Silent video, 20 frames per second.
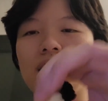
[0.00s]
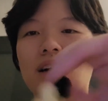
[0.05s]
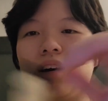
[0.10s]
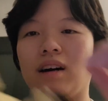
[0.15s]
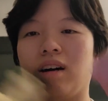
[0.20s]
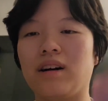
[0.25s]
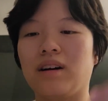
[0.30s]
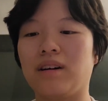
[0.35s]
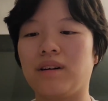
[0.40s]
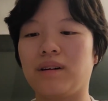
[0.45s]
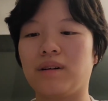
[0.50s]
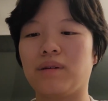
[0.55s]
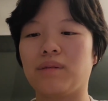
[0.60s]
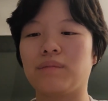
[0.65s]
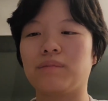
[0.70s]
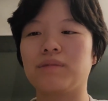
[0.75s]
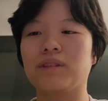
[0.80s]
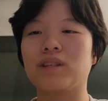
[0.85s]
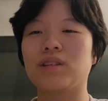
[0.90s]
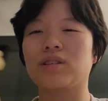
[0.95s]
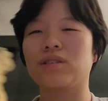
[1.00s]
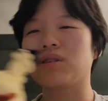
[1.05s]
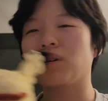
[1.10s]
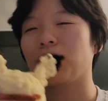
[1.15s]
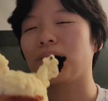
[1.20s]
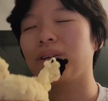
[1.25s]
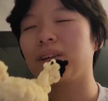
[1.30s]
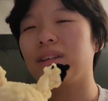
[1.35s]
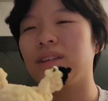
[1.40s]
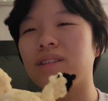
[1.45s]
The
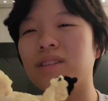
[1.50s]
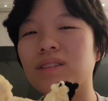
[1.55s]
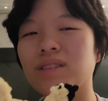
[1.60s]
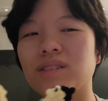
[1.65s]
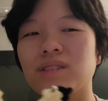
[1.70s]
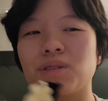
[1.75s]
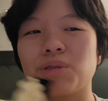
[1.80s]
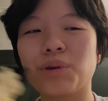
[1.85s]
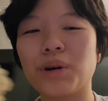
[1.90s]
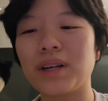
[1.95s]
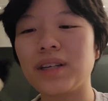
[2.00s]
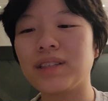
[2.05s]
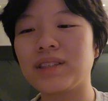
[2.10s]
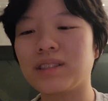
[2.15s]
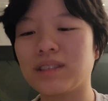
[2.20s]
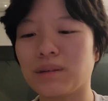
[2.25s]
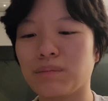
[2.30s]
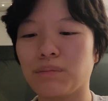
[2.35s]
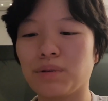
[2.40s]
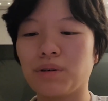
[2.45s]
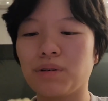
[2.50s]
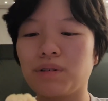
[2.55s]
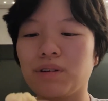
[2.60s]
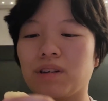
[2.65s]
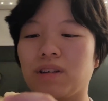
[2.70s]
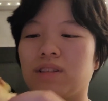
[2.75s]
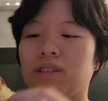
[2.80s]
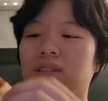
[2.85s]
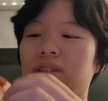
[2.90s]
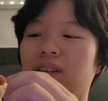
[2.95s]
sewing is quite simple
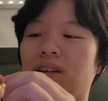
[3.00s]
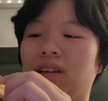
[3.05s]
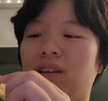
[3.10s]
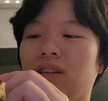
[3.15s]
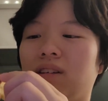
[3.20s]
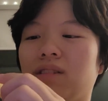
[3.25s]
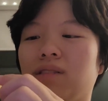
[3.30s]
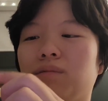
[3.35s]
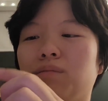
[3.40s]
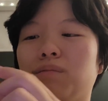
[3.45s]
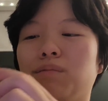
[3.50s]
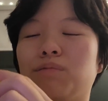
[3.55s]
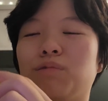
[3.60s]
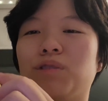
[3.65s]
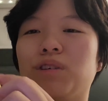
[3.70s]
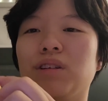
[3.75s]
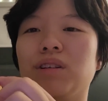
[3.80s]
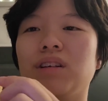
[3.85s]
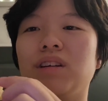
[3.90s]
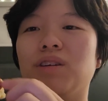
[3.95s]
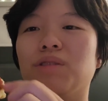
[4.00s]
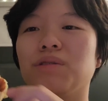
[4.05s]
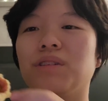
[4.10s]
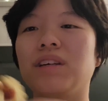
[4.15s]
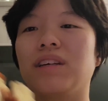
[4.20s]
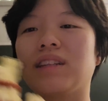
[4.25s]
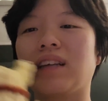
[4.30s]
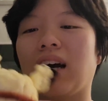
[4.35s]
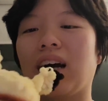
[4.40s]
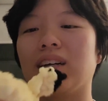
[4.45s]
because they are really
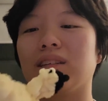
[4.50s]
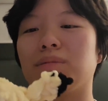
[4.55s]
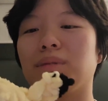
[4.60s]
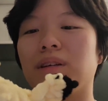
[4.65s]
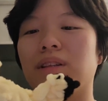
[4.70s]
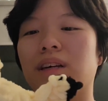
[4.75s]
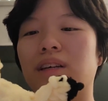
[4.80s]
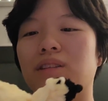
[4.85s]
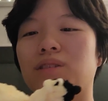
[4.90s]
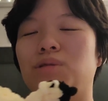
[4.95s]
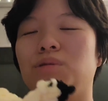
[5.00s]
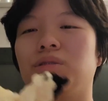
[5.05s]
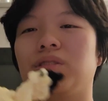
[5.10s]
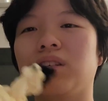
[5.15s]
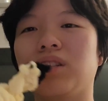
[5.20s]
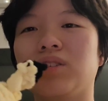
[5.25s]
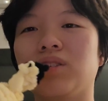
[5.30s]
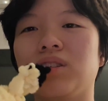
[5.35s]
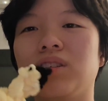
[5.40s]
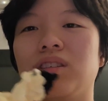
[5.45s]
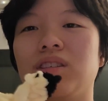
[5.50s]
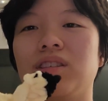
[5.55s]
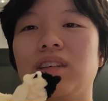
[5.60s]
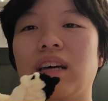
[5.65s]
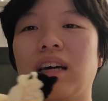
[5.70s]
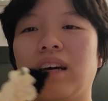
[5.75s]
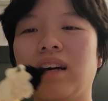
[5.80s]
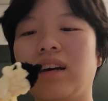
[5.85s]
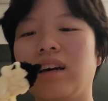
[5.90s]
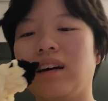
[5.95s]
only attached by like 2 stitches,
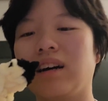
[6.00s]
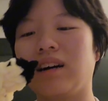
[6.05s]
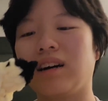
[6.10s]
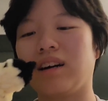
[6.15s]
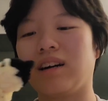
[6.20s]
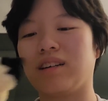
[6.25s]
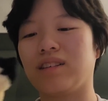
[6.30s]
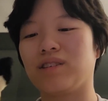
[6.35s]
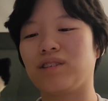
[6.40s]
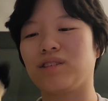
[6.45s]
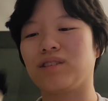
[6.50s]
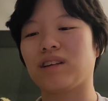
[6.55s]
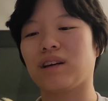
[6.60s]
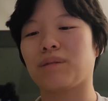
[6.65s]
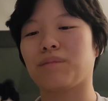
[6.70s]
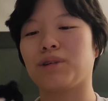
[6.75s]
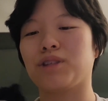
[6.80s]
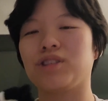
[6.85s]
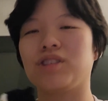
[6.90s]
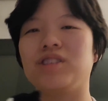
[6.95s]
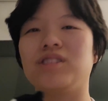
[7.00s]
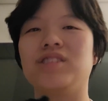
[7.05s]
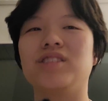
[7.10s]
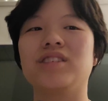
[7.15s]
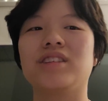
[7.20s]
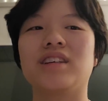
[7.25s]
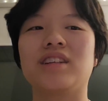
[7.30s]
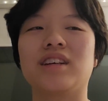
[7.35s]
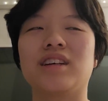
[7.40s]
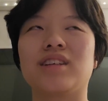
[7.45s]
so it's like much easier
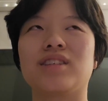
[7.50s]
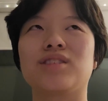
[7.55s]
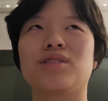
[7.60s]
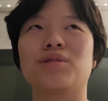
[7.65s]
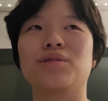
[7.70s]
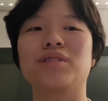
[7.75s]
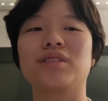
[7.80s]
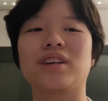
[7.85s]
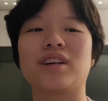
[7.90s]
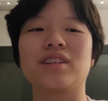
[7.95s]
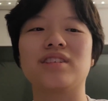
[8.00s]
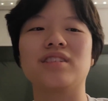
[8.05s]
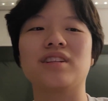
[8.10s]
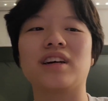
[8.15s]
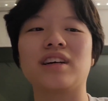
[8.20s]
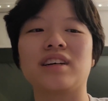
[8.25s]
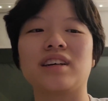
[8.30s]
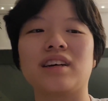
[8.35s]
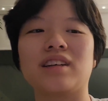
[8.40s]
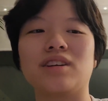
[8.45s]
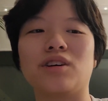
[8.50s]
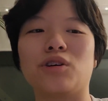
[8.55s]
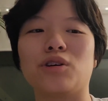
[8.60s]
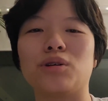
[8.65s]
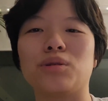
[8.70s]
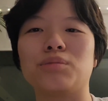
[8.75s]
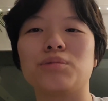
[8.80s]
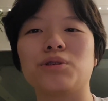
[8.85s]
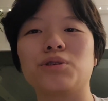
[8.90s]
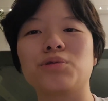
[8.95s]
than like sewing together like an
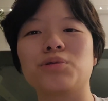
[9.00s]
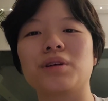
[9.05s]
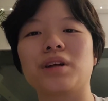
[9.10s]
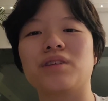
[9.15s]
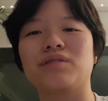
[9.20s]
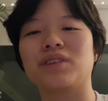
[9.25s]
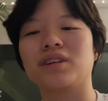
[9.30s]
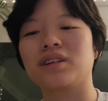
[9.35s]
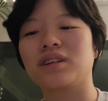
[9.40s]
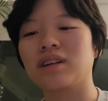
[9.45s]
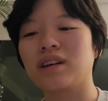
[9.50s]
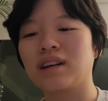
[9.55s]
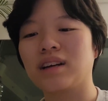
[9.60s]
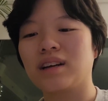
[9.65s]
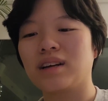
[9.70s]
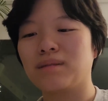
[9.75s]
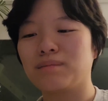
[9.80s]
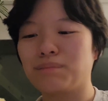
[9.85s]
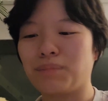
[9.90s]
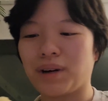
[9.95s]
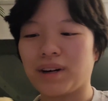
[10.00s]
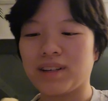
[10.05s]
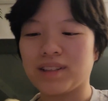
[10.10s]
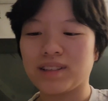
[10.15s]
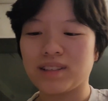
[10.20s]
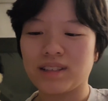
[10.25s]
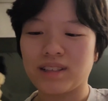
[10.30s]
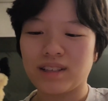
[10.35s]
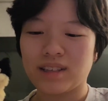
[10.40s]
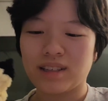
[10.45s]
arm or whatever.
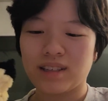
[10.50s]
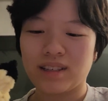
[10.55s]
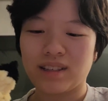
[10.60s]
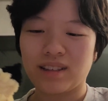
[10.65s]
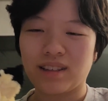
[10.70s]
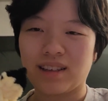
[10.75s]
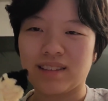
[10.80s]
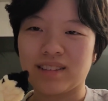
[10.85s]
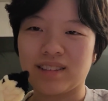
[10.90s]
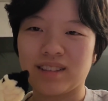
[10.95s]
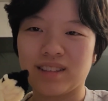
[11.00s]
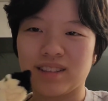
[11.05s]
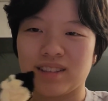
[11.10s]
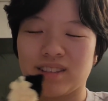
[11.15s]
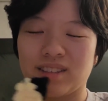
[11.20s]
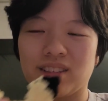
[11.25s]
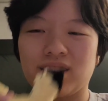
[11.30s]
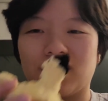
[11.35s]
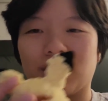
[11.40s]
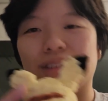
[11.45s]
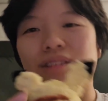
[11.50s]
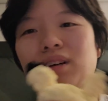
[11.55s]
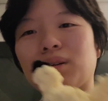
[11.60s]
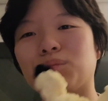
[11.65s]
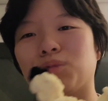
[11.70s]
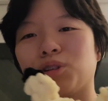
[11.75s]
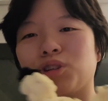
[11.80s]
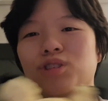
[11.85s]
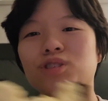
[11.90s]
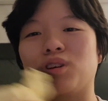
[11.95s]
But it's just, you know, like
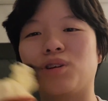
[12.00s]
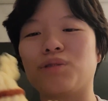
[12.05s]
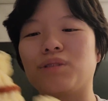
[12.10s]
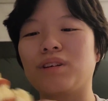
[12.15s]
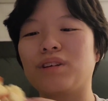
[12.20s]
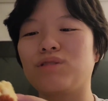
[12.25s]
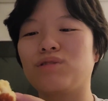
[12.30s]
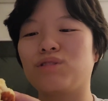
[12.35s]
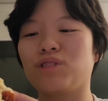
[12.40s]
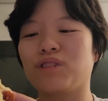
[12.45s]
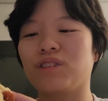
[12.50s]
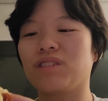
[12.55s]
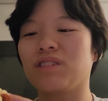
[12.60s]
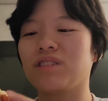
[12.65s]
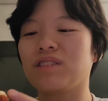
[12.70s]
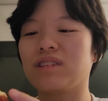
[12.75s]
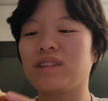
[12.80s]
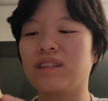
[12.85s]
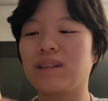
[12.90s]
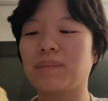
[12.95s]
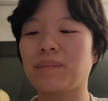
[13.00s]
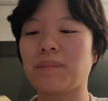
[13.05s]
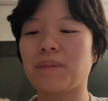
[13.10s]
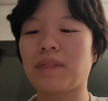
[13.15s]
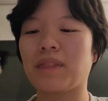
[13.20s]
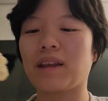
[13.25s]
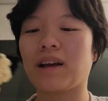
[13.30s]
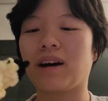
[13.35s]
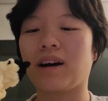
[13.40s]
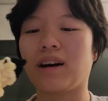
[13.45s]
more sewing for
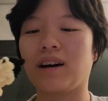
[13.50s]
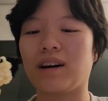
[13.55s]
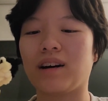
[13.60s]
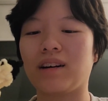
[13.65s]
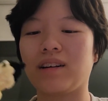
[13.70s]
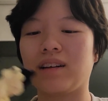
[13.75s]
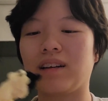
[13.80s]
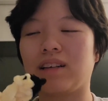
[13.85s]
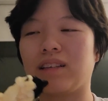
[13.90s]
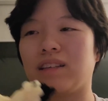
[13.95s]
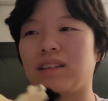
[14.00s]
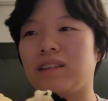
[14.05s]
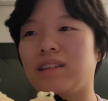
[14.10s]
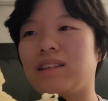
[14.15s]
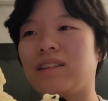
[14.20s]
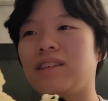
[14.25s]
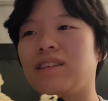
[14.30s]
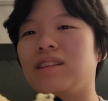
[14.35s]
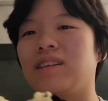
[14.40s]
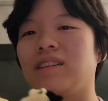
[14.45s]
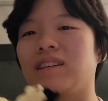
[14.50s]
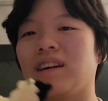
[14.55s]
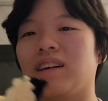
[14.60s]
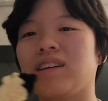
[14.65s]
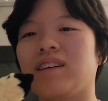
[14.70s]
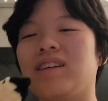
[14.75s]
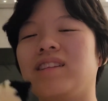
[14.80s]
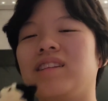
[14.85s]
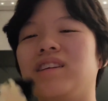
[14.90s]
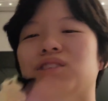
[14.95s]
a like
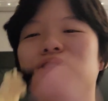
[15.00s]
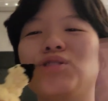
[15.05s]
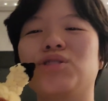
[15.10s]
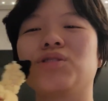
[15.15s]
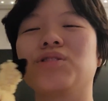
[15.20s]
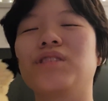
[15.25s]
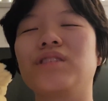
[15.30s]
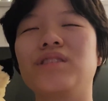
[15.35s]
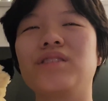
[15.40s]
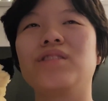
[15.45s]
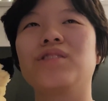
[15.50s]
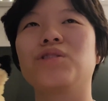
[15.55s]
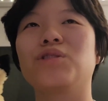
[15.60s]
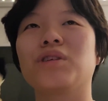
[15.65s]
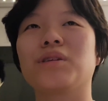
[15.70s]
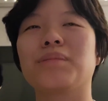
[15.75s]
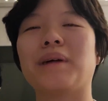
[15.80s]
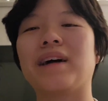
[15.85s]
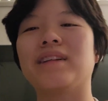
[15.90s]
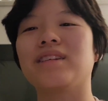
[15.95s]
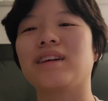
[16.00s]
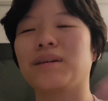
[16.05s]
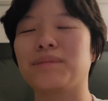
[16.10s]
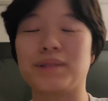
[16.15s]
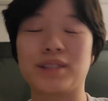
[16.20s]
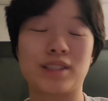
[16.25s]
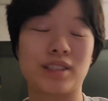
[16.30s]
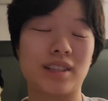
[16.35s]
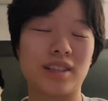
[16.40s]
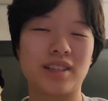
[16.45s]
initially quick pattern. I
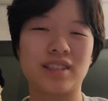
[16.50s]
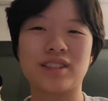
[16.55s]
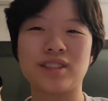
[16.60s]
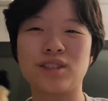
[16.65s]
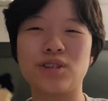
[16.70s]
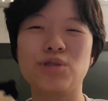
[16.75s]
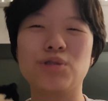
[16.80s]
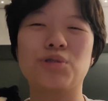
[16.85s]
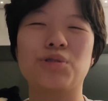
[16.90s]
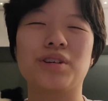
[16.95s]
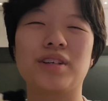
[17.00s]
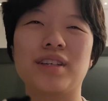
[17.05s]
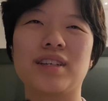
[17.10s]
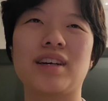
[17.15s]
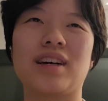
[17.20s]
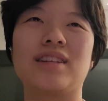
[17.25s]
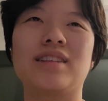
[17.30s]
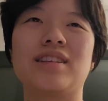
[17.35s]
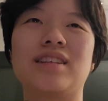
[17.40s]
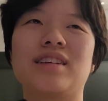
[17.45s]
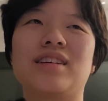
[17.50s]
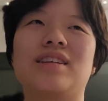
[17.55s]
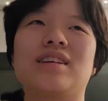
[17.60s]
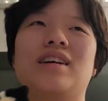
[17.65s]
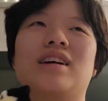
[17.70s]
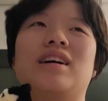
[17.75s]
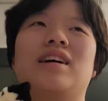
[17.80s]
mean, it's still quick. I think